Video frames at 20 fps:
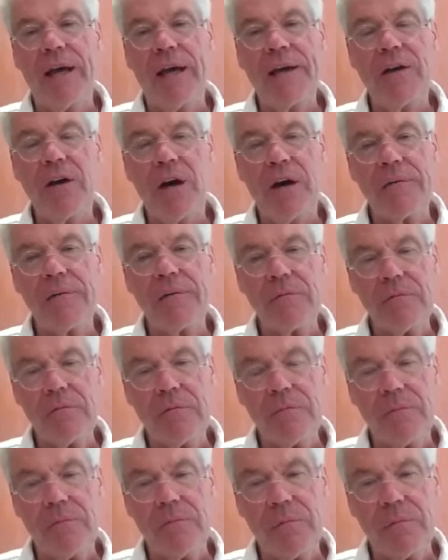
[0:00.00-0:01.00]
I got
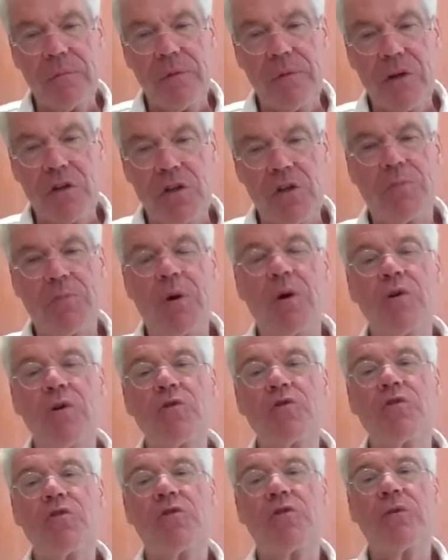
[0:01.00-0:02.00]

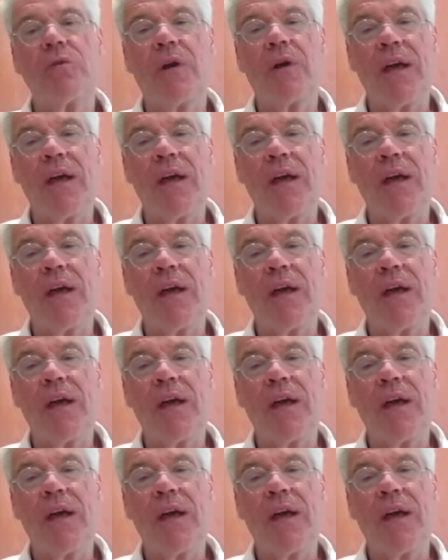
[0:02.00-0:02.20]
exposed to